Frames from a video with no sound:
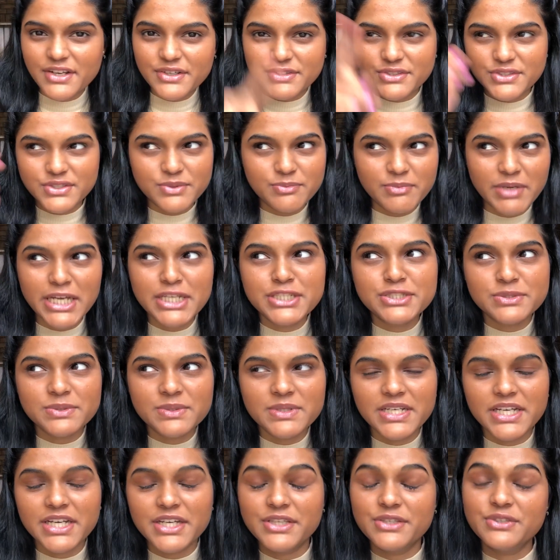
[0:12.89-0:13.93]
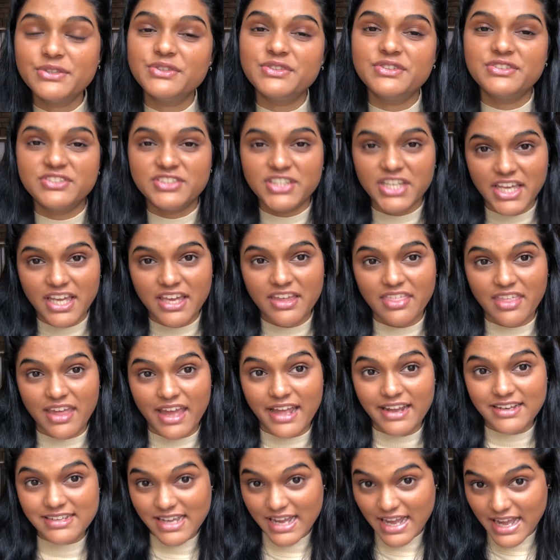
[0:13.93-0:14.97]
Do make sure you check
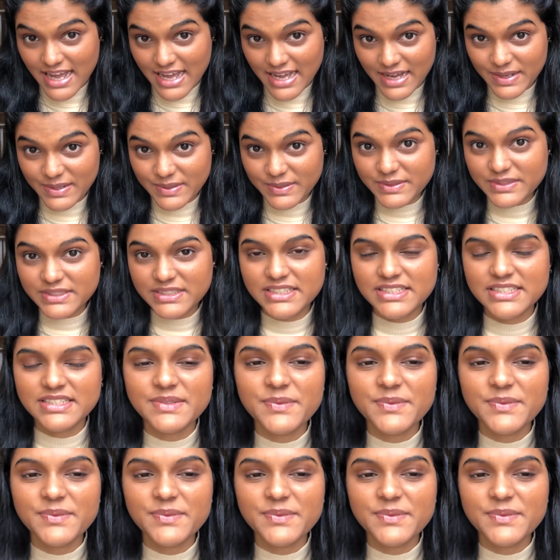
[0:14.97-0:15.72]
that out.